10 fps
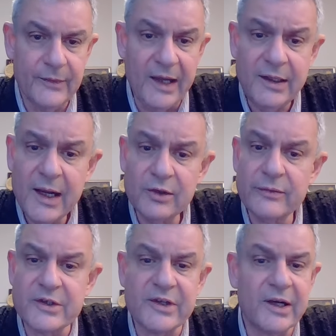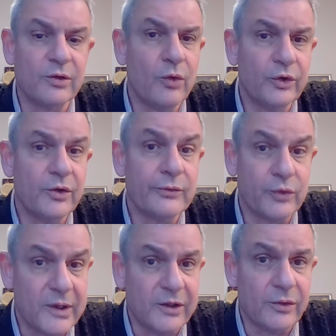At the end of the second quarter of
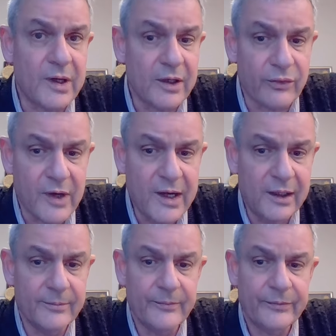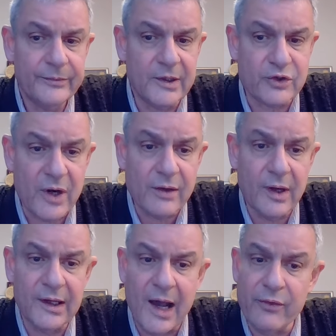2023, the
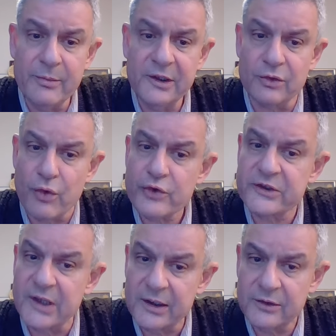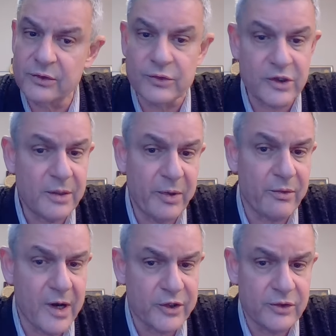general government gross debt to GDP
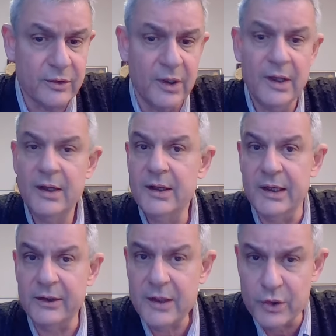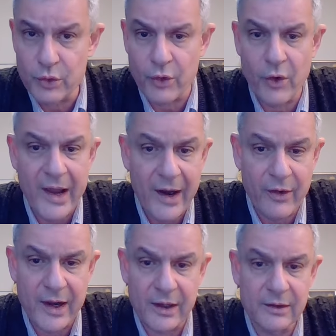ratio in the euro
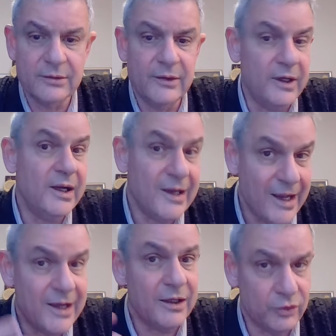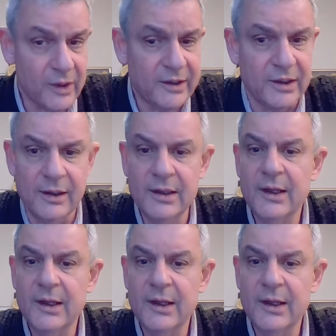area, the EA20,